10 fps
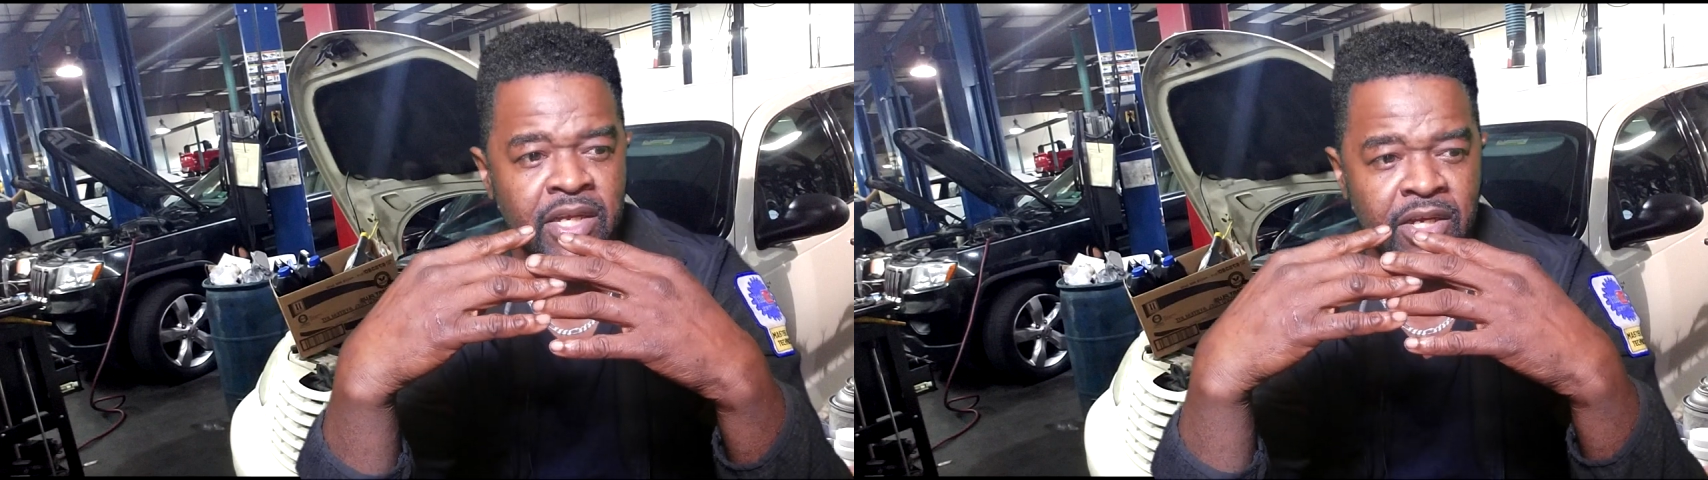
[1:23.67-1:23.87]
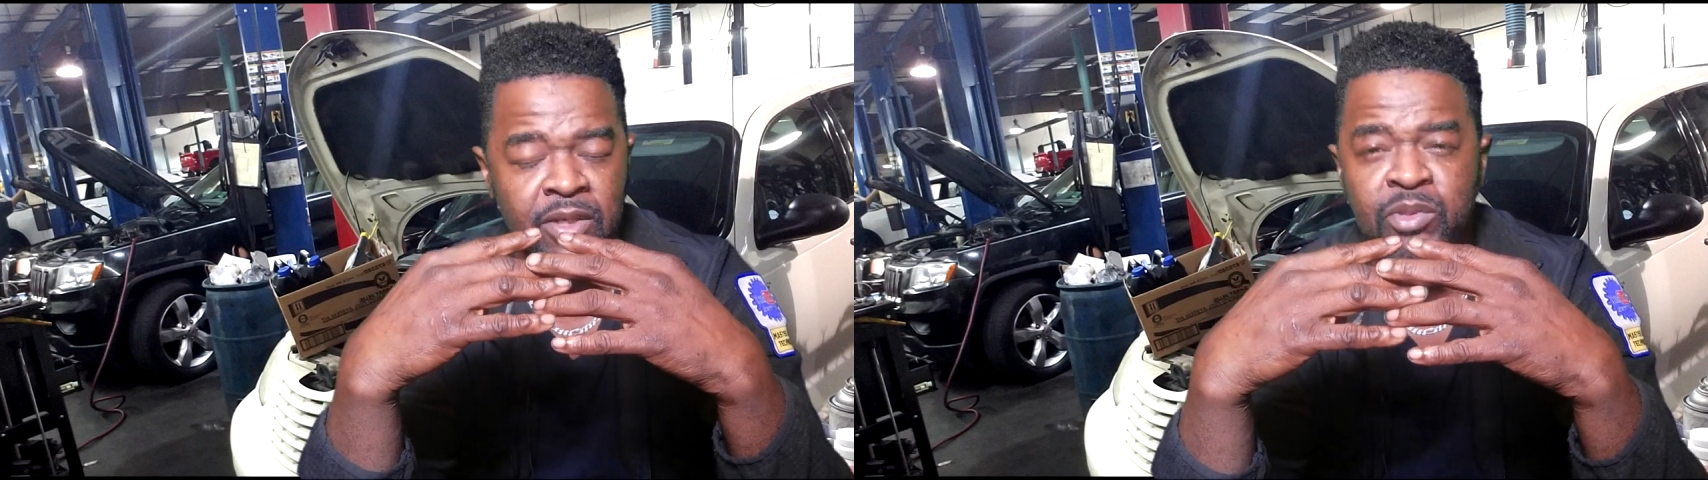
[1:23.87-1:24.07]

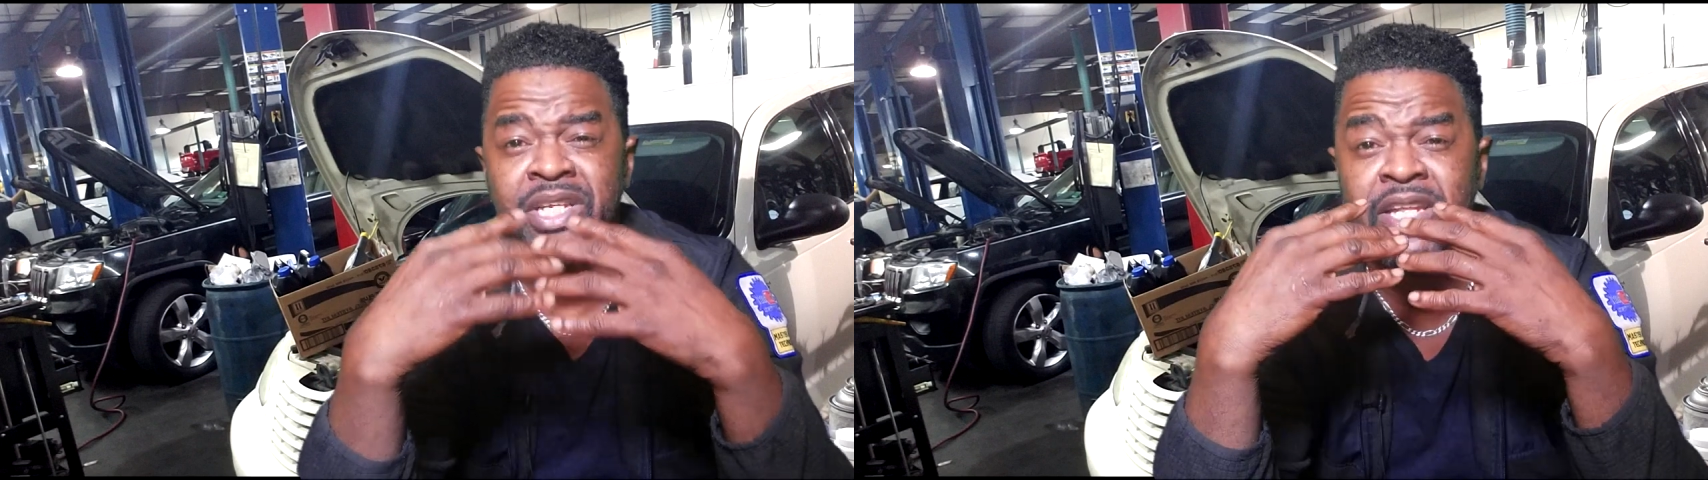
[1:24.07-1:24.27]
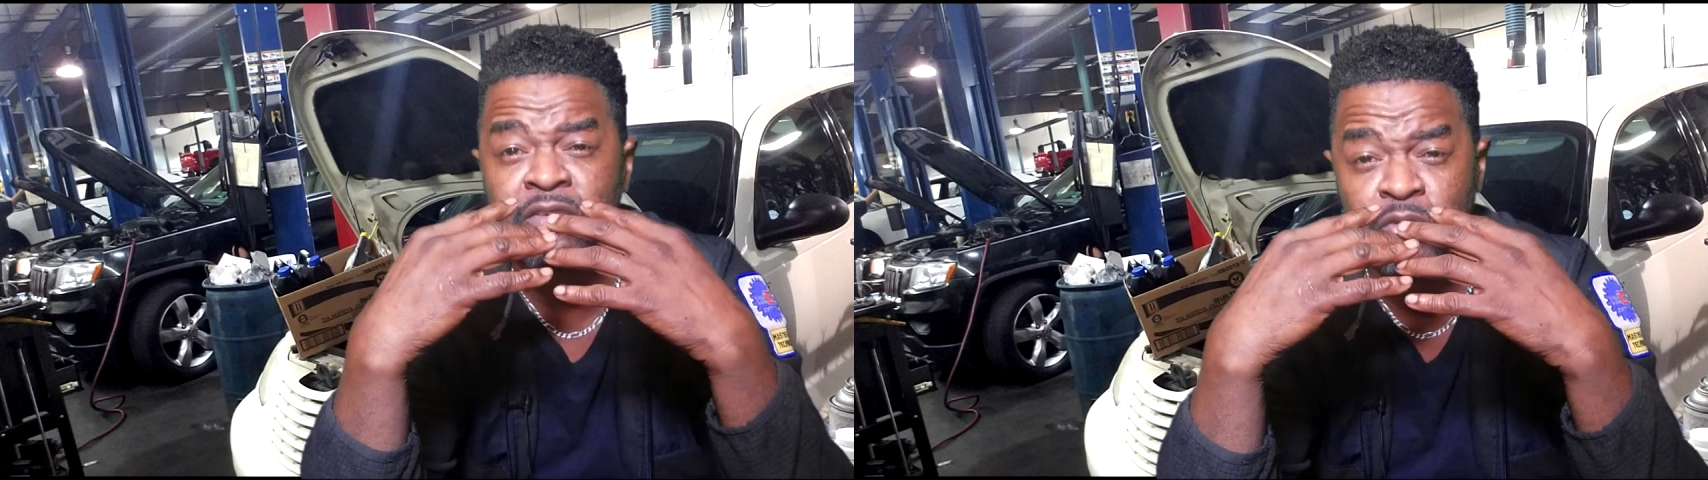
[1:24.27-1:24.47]
to
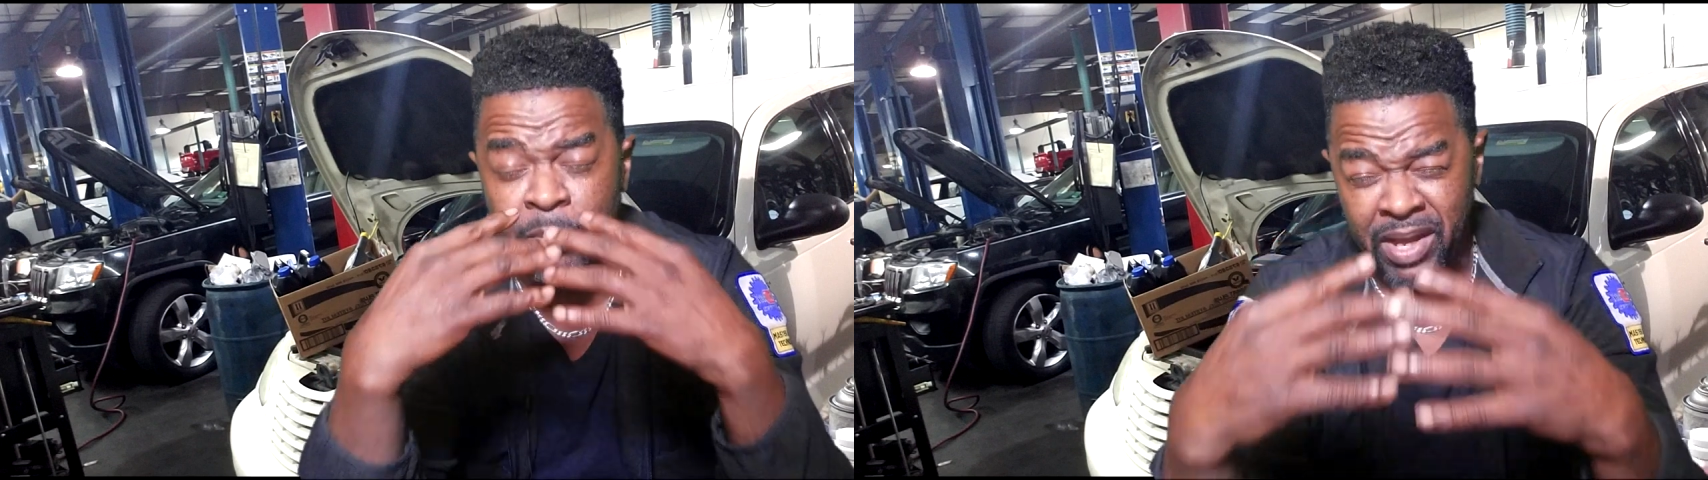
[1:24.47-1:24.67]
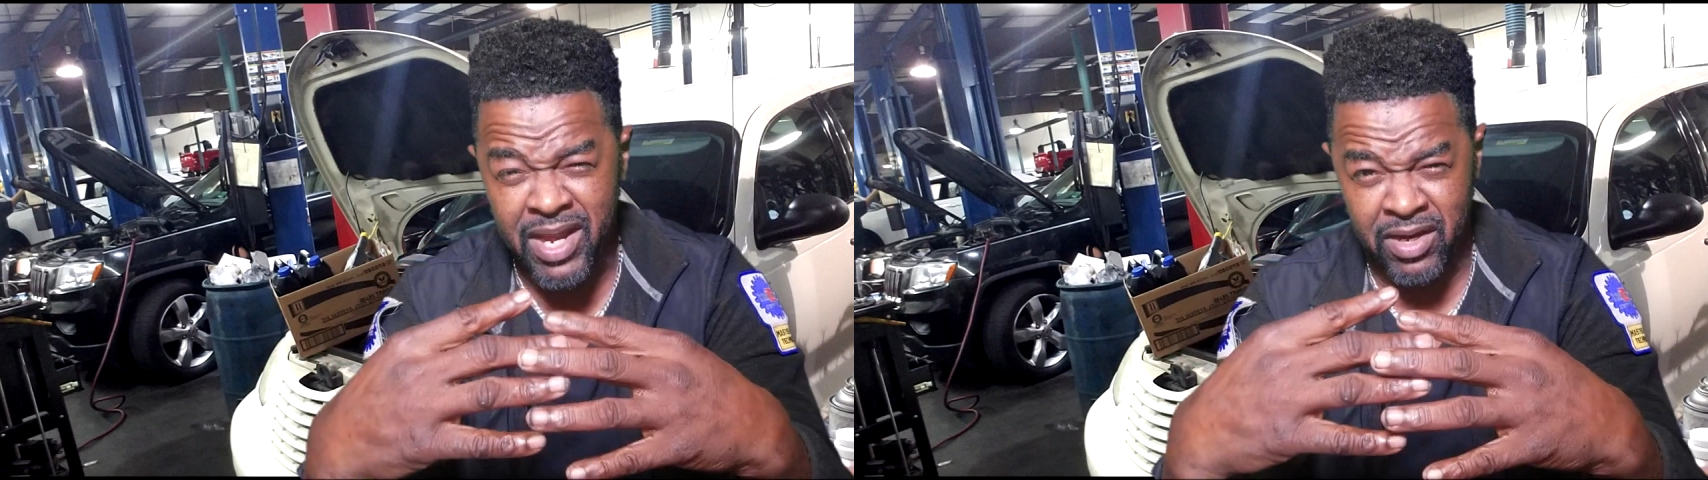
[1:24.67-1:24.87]
get it
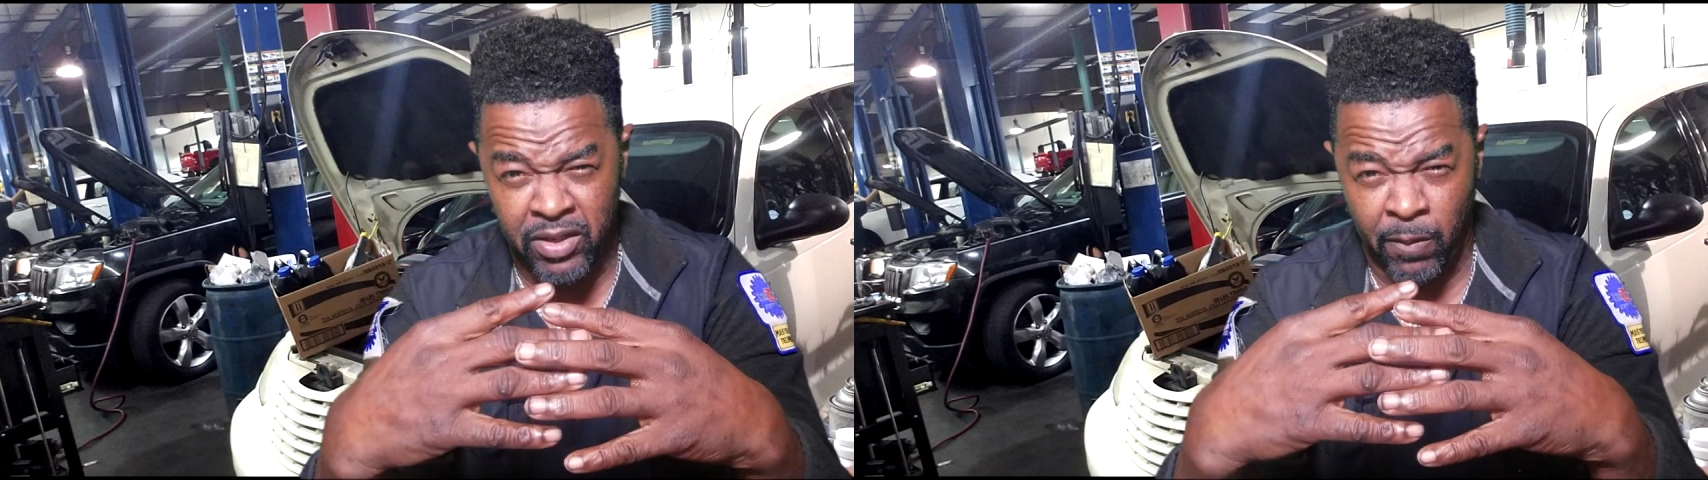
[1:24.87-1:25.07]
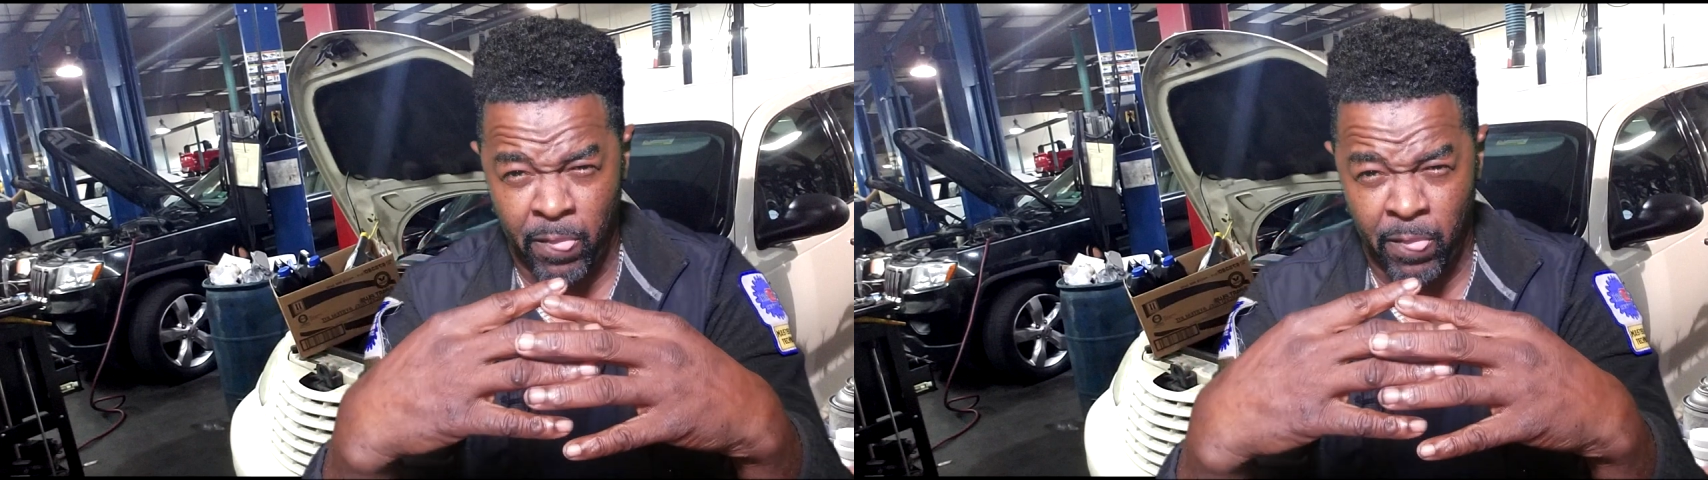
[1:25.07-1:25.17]
repaired.